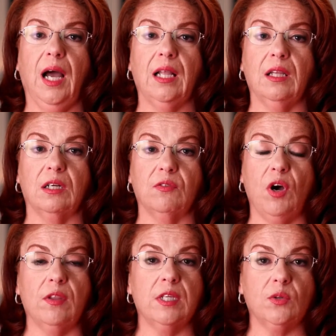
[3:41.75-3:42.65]
I learned
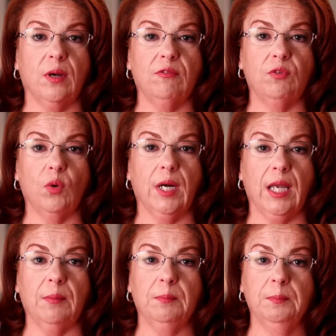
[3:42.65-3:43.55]
of all this around 4
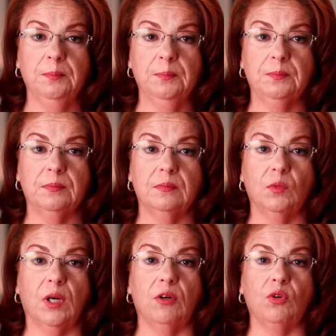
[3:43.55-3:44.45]
a.m.
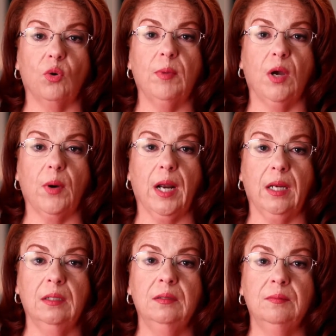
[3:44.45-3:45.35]
when our doorbell
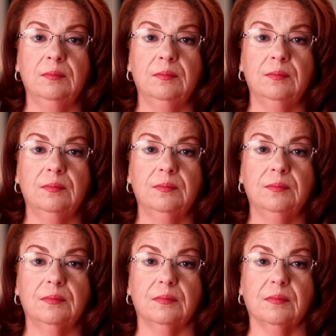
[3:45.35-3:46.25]
rang.
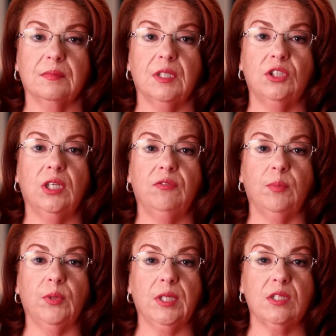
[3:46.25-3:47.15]
The
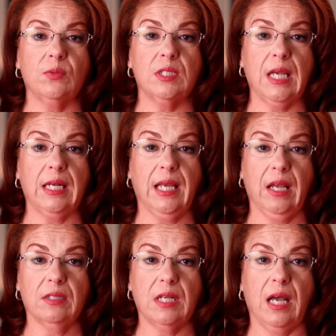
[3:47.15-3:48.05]
chief of police was standing
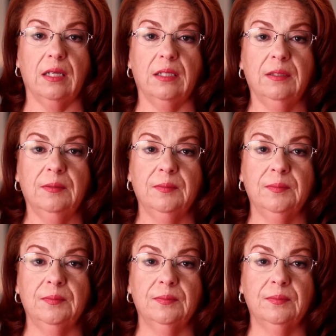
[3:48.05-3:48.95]
outside.
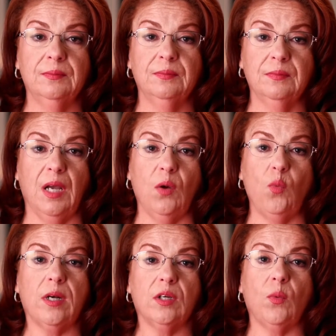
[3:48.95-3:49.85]
I
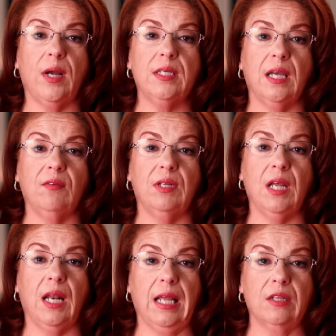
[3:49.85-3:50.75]
wondered why Dave had
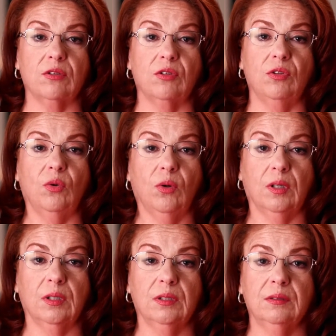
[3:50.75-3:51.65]
not answered the
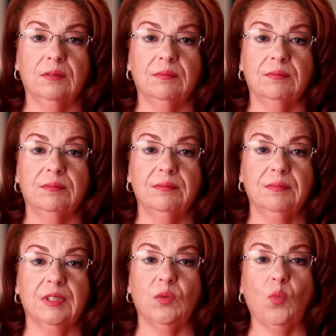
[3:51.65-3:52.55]
door.
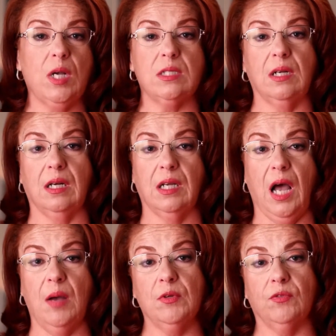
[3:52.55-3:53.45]
It wasn't
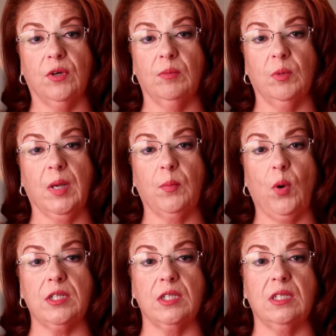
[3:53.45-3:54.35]
uncommon for him to be up
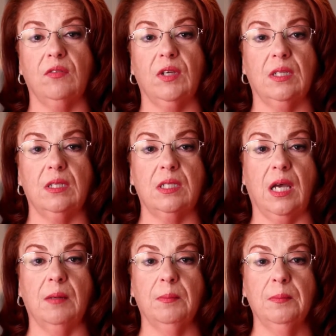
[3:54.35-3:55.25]
watching TV at this
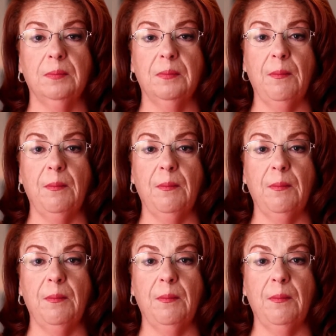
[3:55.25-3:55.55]
time.